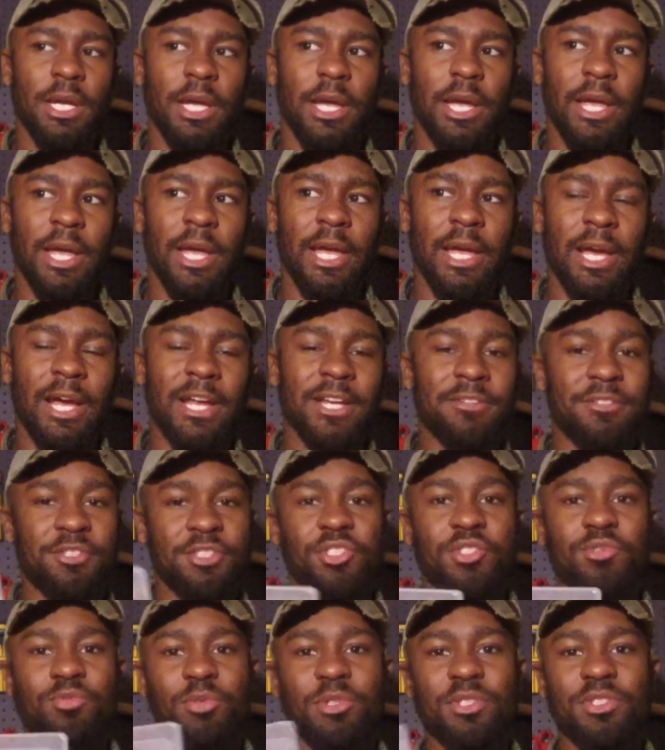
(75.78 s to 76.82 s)
and I
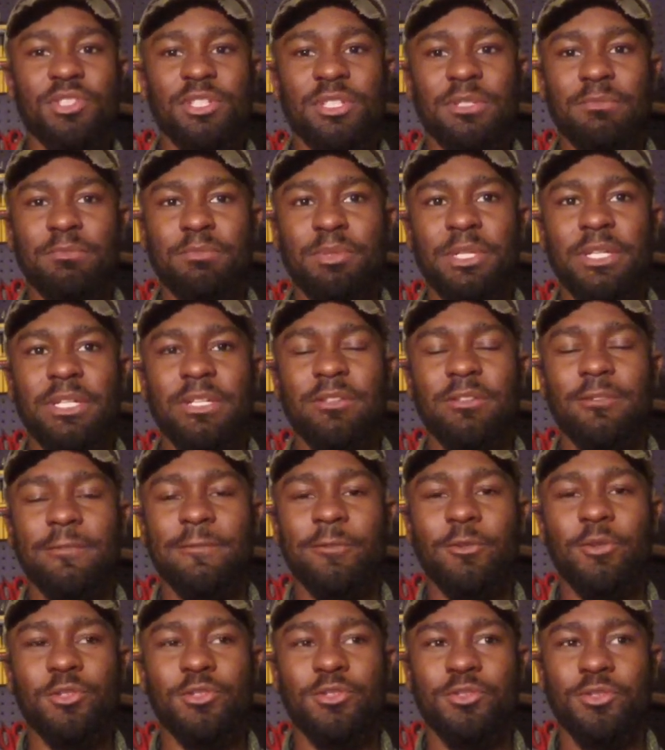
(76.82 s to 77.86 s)
just recently beat the
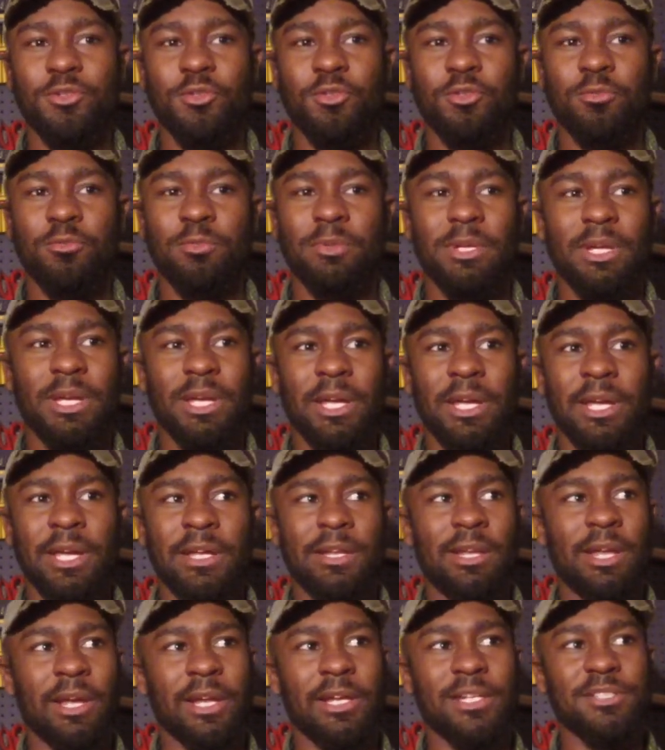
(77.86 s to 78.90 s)
first Doom,
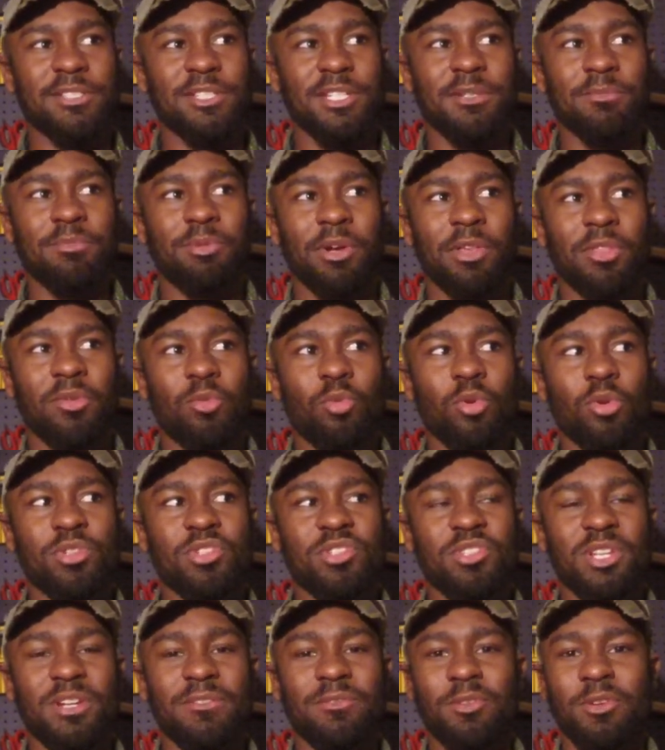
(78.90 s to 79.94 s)
and I gotta say probably the
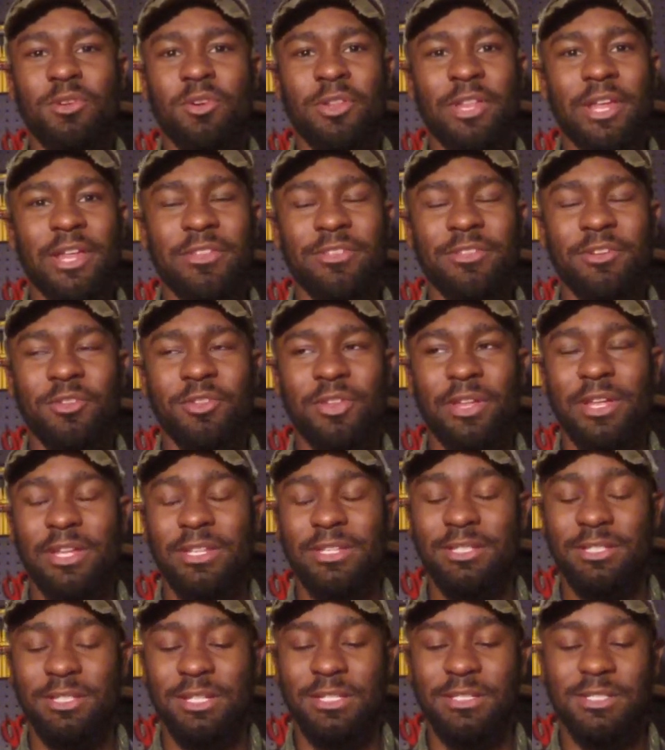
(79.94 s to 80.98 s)
worst level on that on that
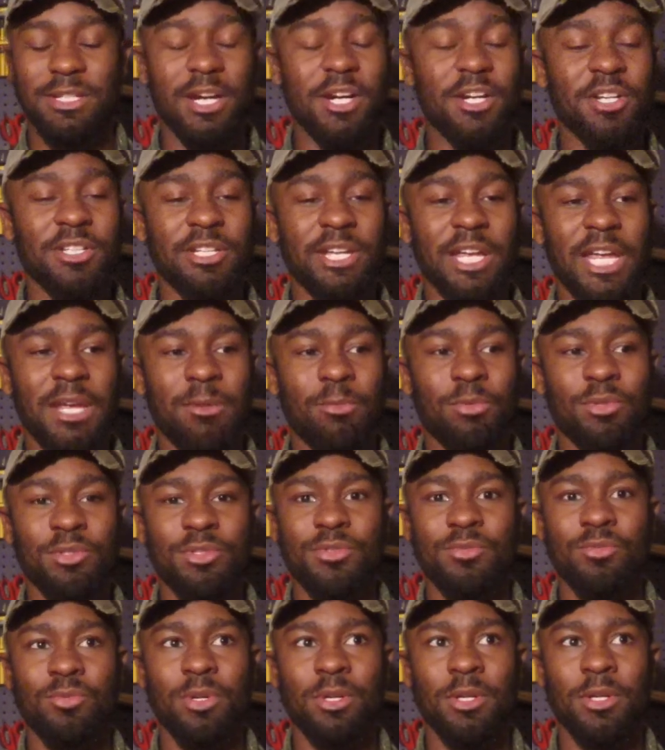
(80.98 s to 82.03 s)
entire game
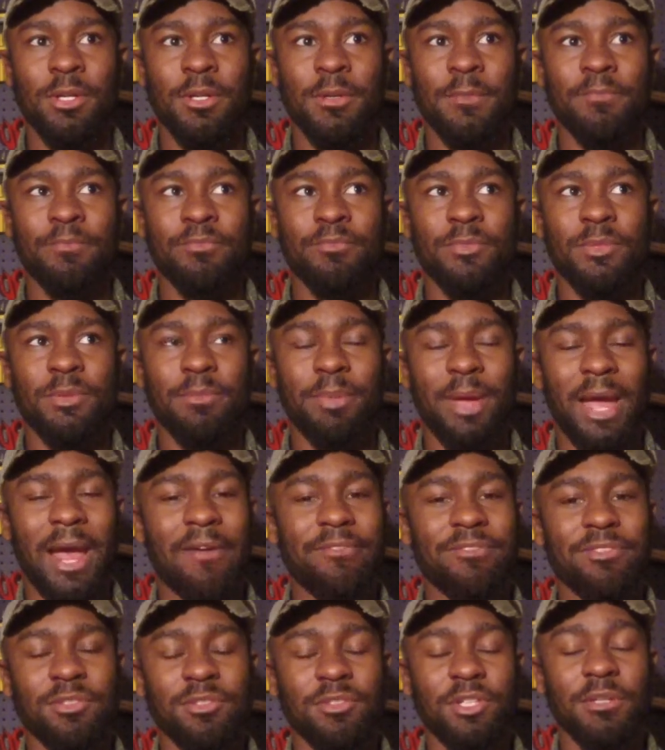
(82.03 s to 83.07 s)
was um,
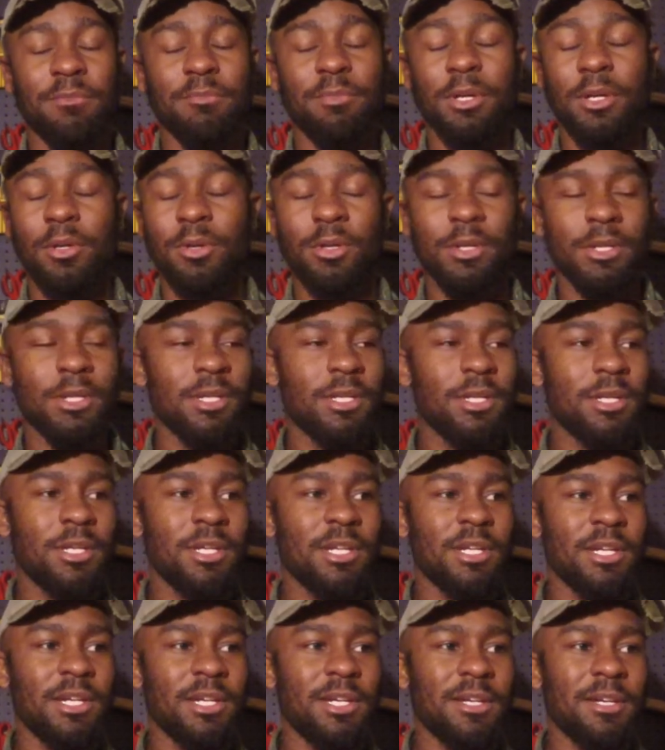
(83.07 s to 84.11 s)
Path to Limbo.
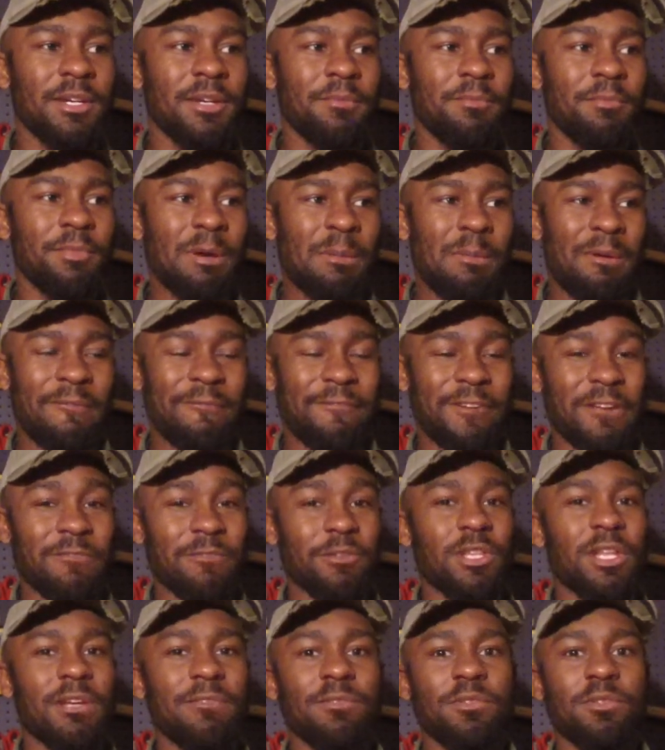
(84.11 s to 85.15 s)
But my
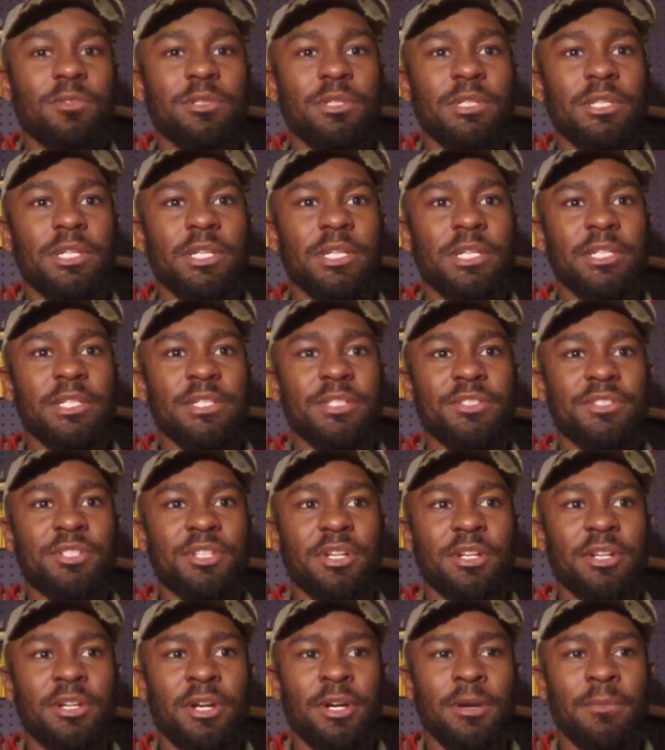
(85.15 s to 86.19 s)
favorite level is
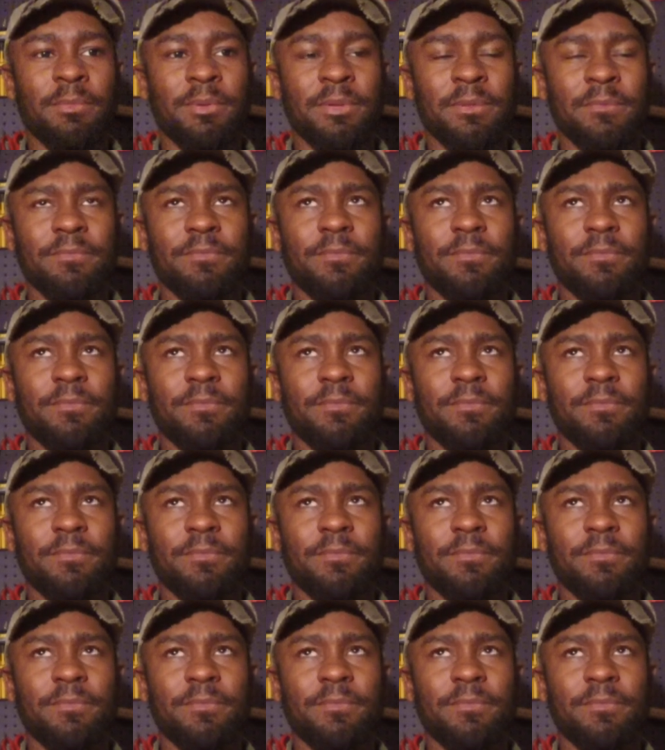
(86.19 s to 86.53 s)
um,